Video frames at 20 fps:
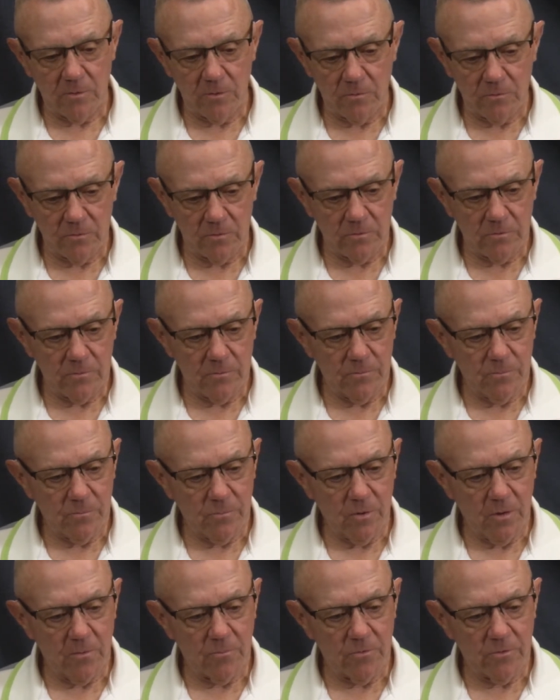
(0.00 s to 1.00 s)
over at the
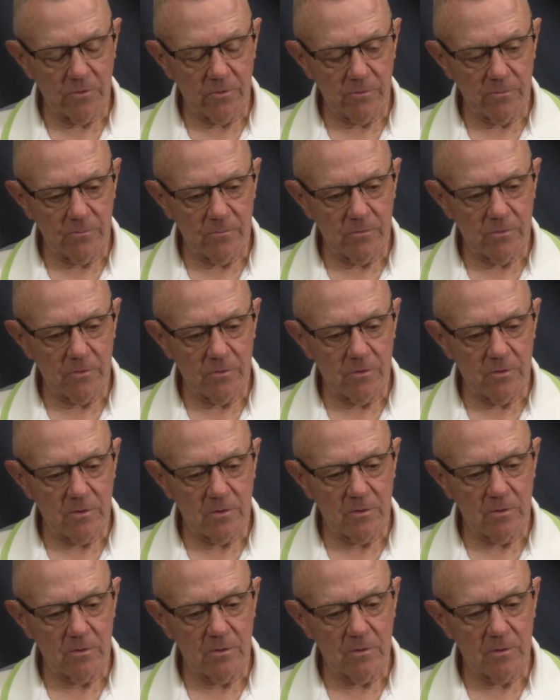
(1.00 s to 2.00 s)
Plumbery, and
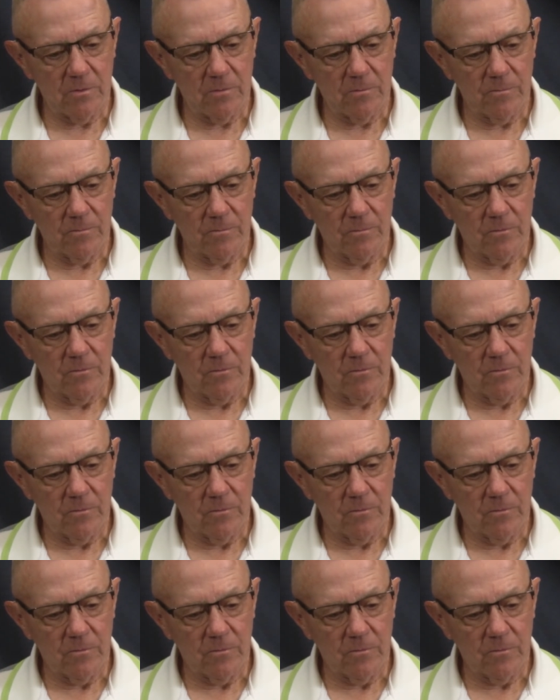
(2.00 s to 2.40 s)
then